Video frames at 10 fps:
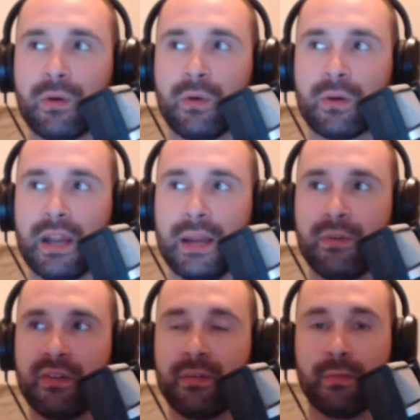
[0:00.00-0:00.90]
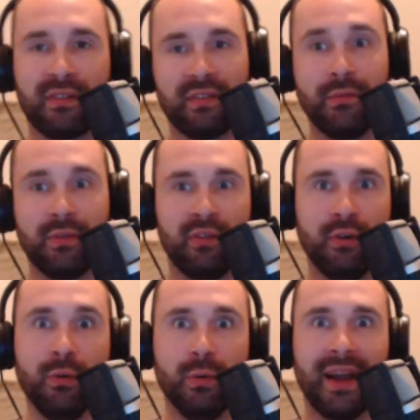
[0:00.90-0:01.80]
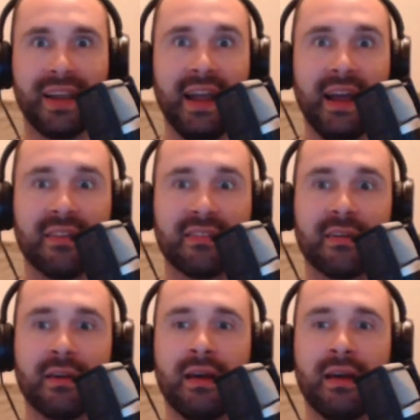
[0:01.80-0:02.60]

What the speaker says: horror game, Resident Evil 2, I guess.